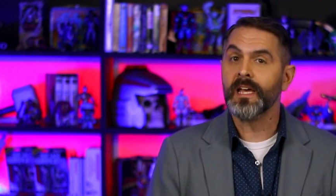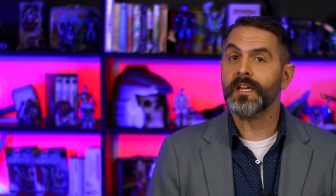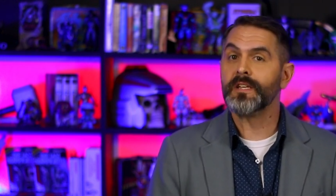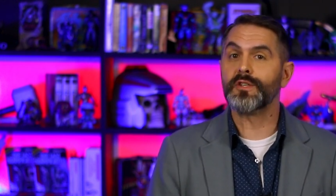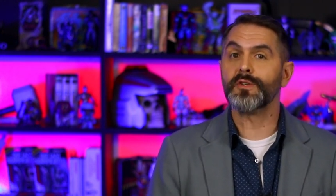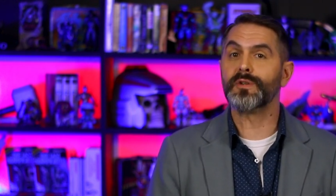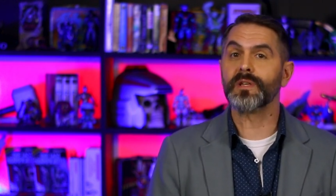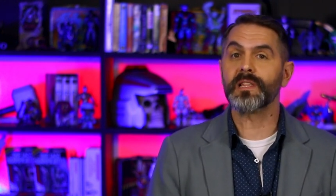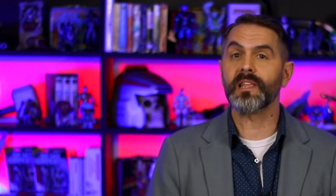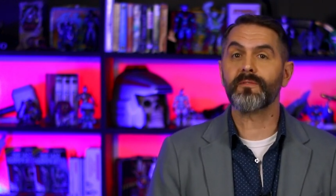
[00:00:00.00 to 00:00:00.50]

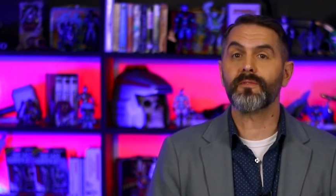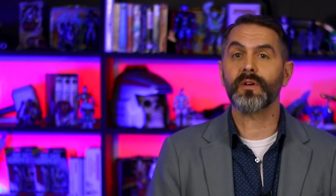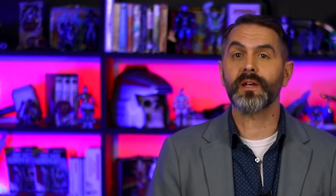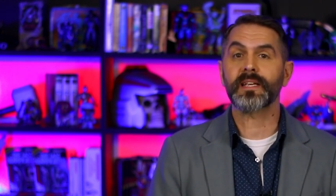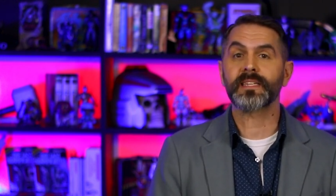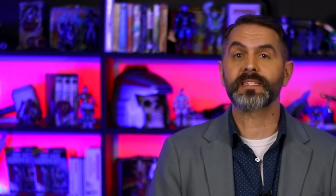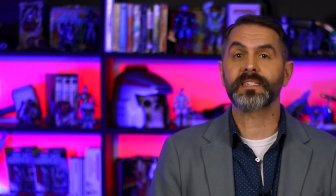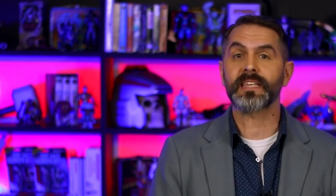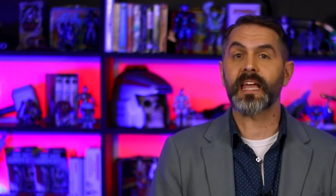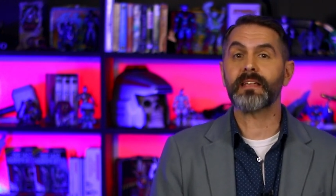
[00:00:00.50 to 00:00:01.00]
to deliver
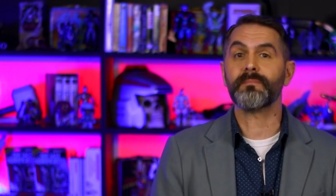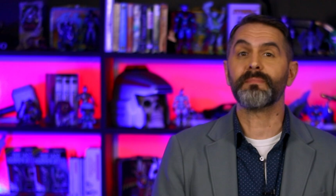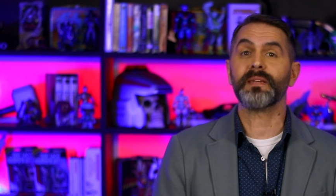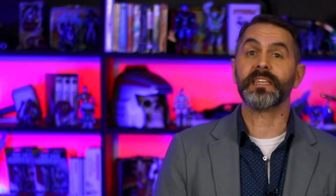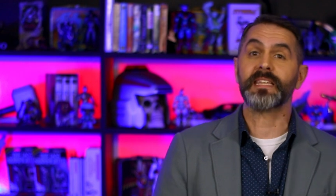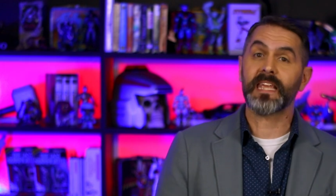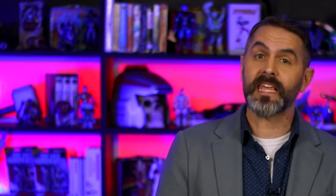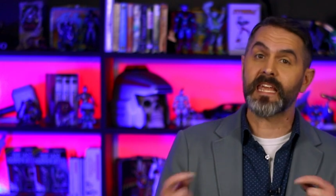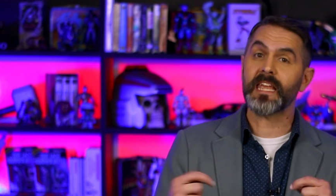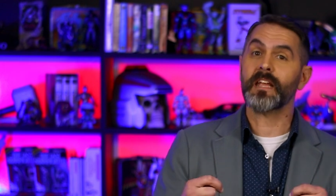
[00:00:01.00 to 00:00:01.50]

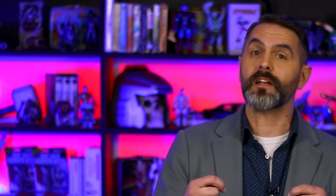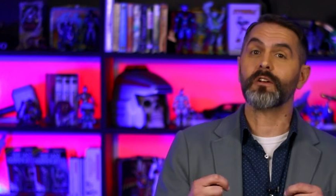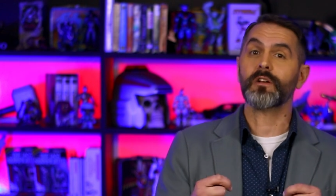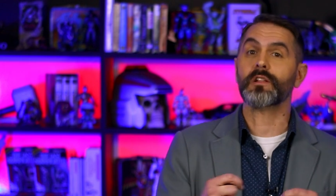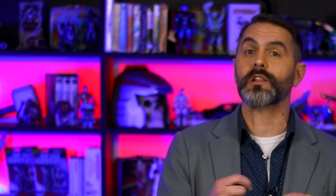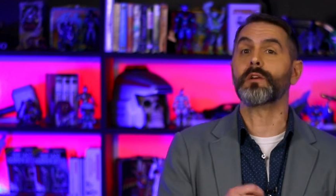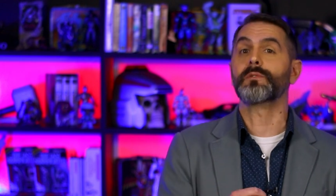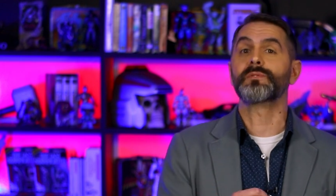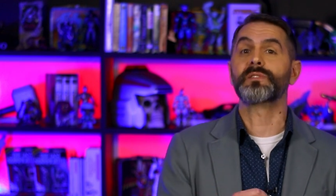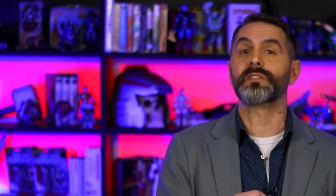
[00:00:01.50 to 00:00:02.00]
excitement here
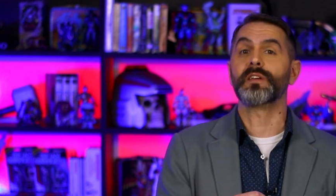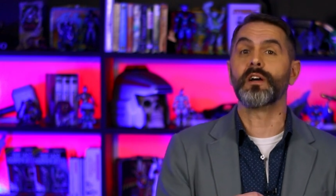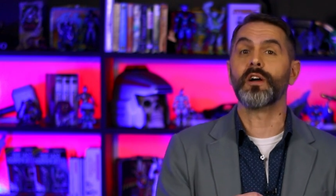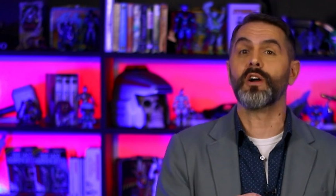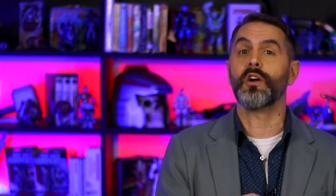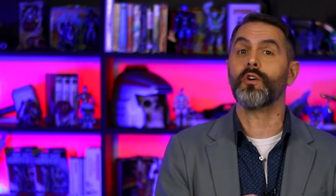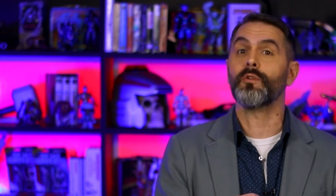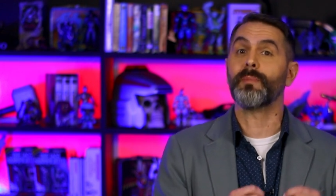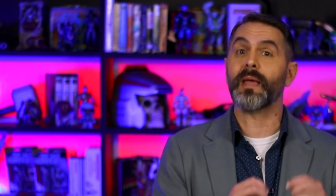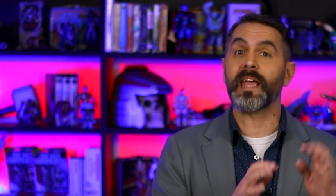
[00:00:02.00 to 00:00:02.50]
close to
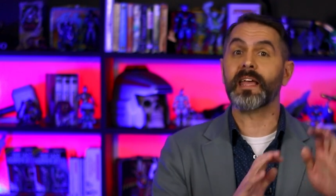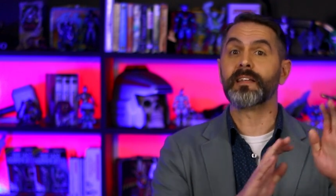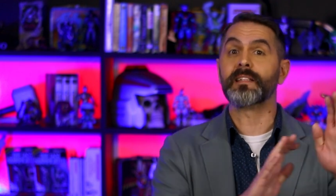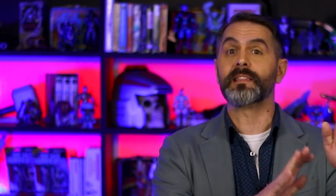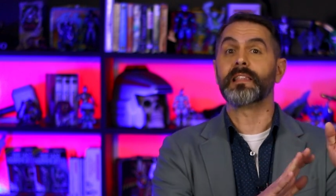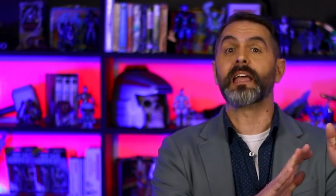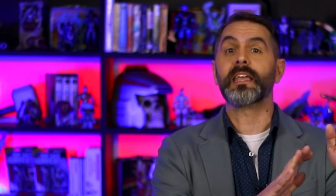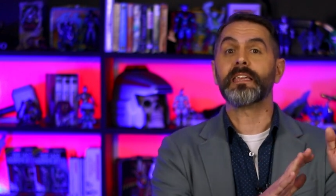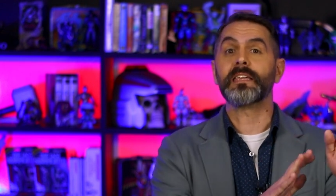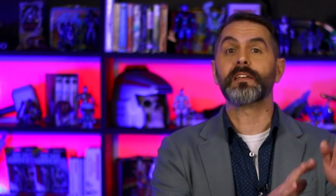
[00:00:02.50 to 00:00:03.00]
home and
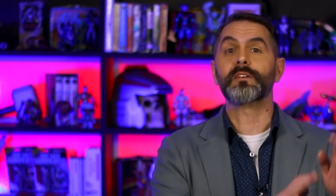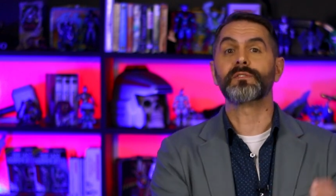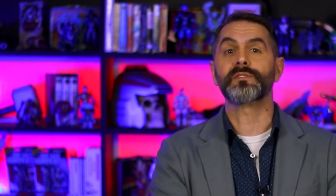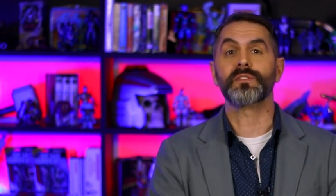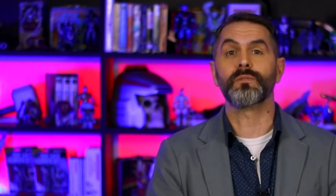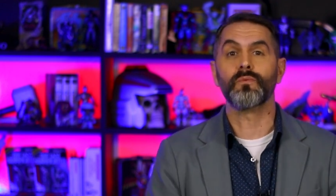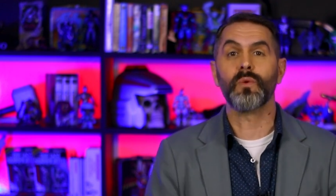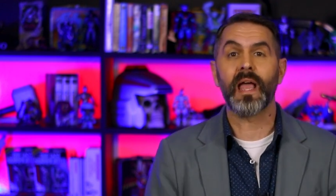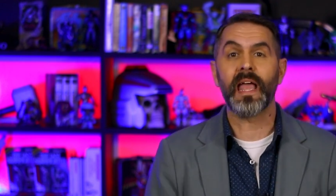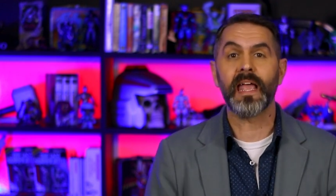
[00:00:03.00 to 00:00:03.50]
light years
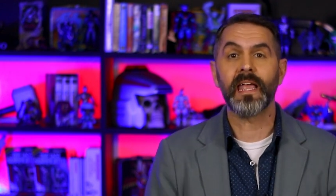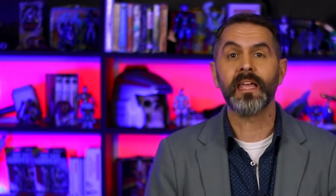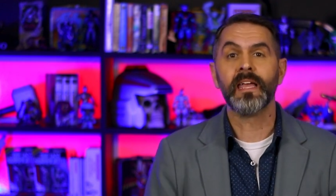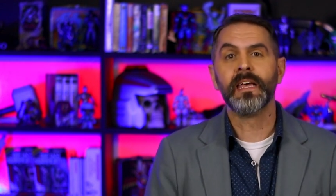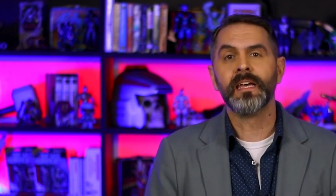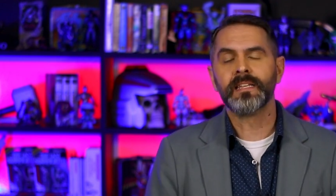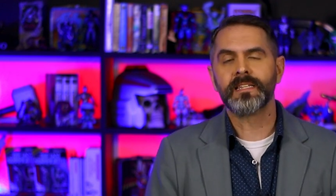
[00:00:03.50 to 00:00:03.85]
away,